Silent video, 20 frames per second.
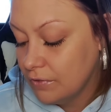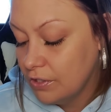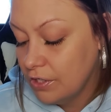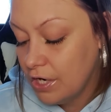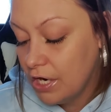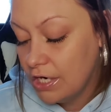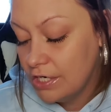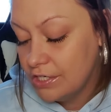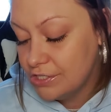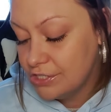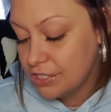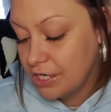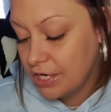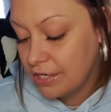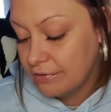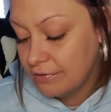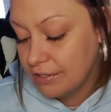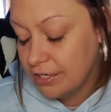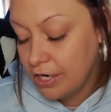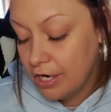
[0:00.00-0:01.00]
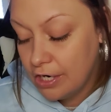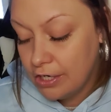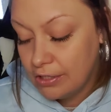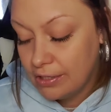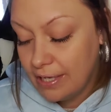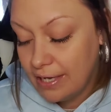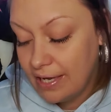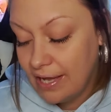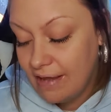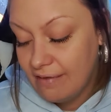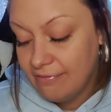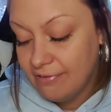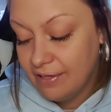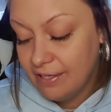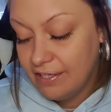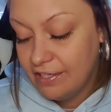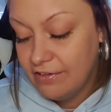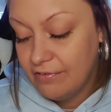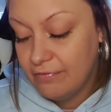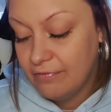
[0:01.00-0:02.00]
your heart chakra, your heart light. I feel
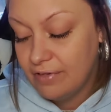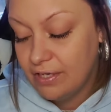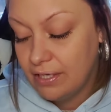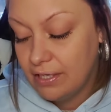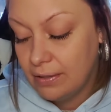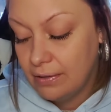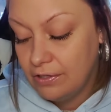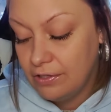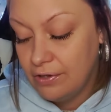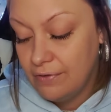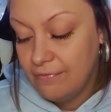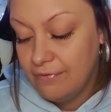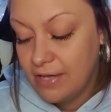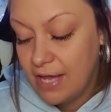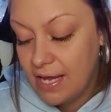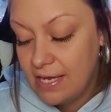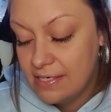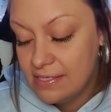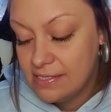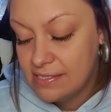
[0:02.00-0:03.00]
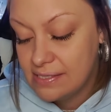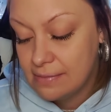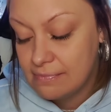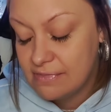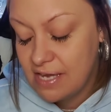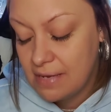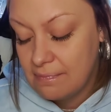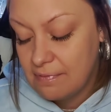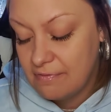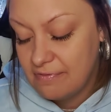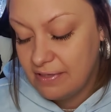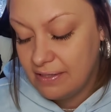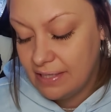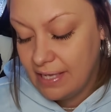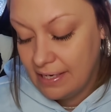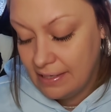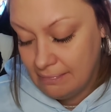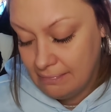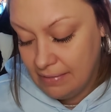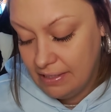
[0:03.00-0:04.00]
like you you've gained some type of
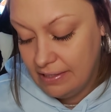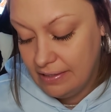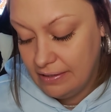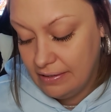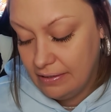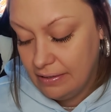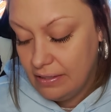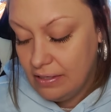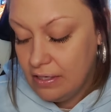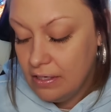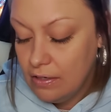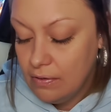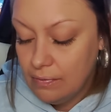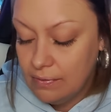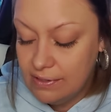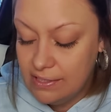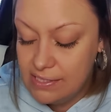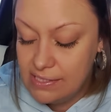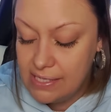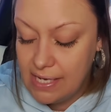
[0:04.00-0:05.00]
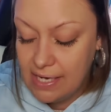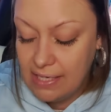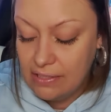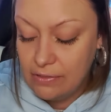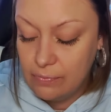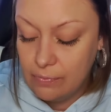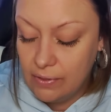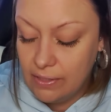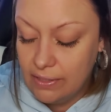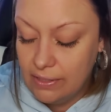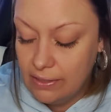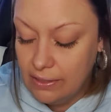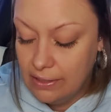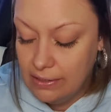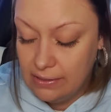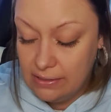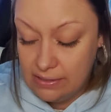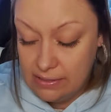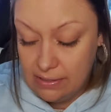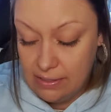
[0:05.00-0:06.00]
enlightenment here with this hanged one
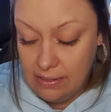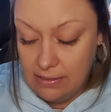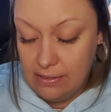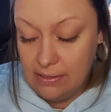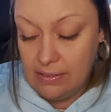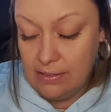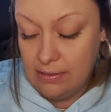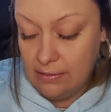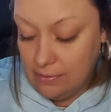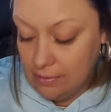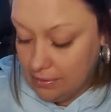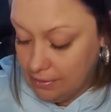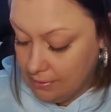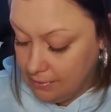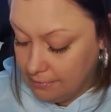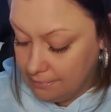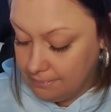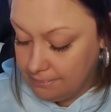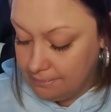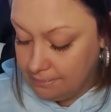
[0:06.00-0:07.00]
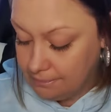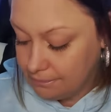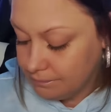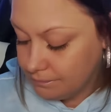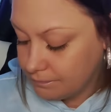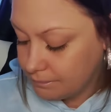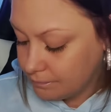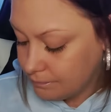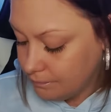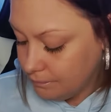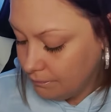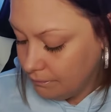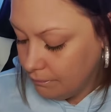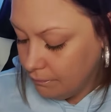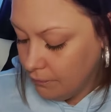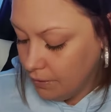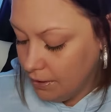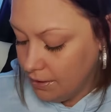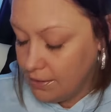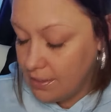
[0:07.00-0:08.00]
in the in the um
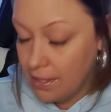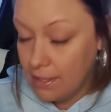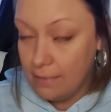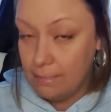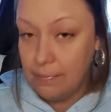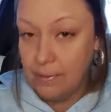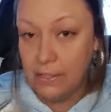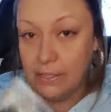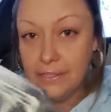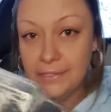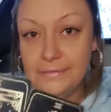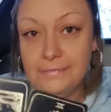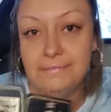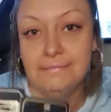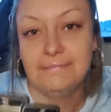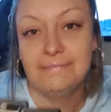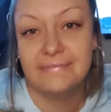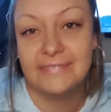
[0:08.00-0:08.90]
in the up here.